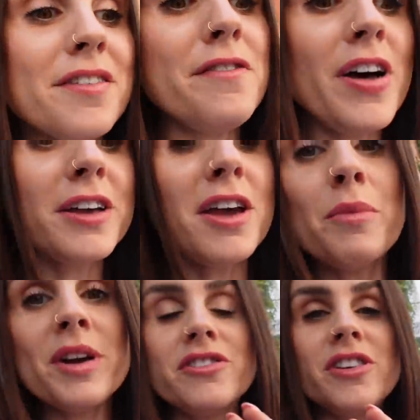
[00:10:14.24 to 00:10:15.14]
a Virgo,
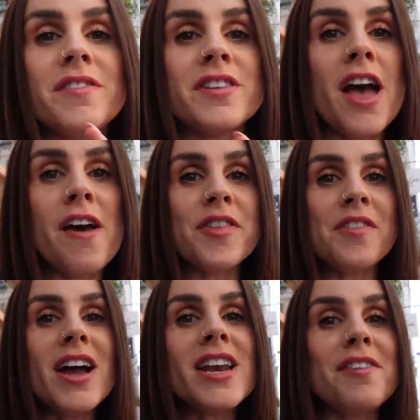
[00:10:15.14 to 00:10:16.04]
which is an earth
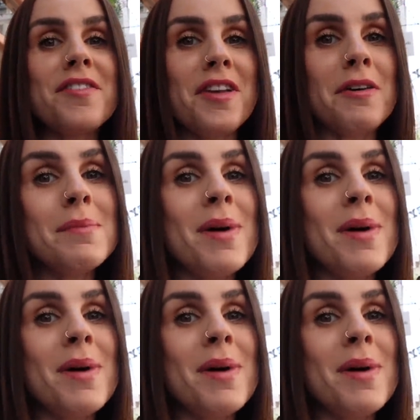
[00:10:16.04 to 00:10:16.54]
sign, and so am